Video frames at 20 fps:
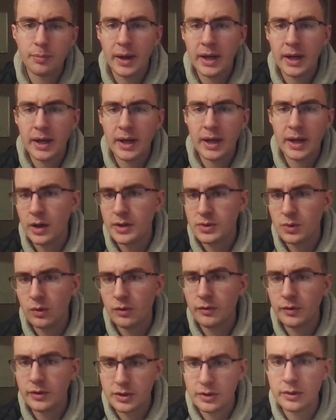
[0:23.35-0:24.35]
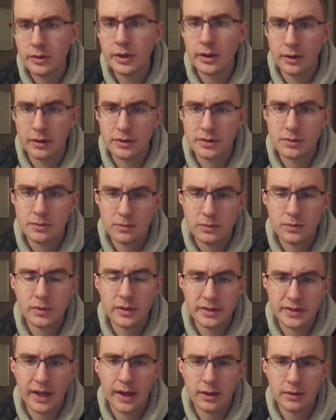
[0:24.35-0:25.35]
been in law school for 2 years,
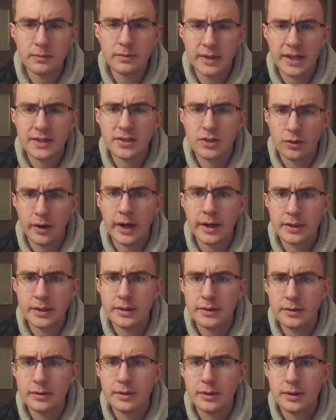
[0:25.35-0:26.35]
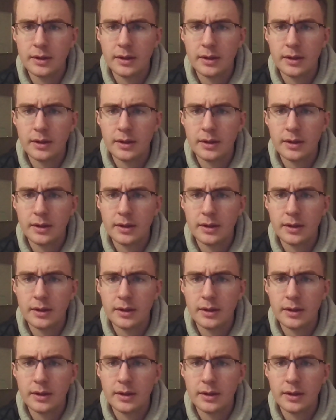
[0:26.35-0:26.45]
that's correct?